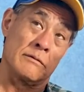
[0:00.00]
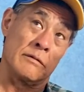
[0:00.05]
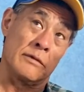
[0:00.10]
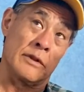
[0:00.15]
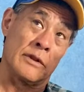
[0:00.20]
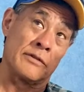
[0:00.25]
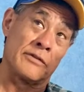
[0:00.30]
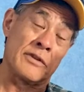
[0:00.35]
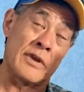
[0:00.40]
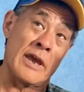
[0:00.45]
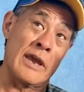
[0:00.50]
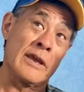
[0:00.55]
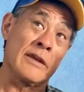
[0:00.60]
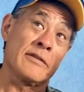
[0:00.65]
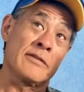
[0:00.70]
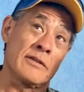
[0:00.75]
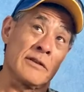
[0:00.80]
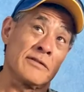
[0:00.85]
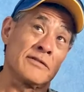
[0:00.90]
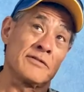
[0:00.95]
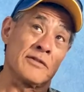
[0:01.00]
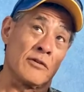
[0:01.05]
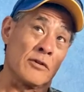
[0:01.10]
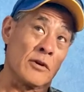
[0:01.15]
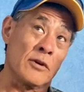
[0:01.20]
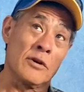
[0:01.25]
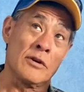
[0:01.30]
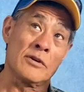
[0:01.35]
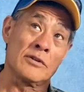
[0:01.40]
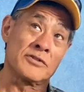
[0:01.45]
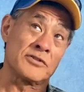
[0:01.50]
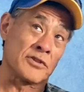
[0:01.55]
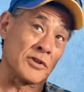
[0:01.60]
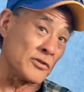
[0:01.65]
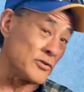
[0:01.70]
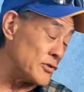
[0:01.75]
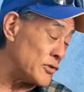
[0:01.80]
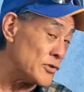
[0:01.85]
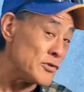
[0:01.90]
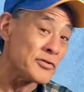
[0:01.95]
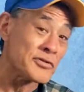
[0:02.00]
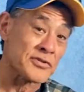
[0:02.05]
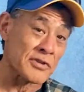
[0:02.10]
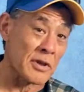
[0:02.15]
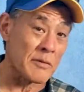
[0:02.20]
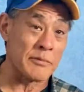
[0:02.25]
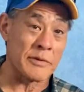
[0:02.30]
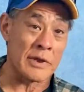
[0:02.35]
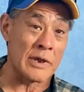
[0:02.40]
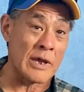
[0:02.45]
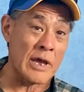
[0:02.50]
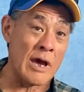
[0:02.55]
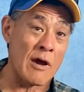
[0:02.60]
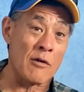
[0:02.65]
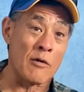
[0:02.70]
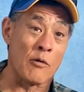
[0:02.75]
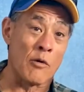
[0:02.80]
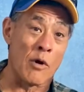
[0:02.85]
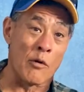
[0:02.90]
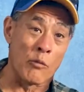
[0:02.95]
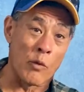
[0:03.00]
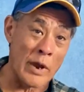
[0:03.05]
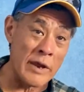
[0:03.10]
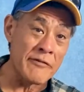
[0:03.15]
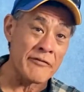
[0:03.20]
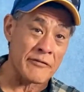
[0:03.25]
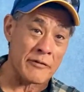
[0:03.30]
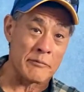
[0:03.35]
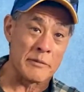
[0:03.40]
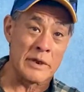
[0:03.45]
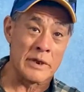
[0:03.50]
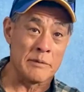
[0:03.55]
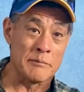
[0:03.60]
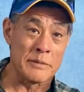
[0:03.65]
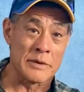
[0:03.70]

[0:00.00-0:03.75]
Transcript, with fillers: then take this urge to do something out away from me,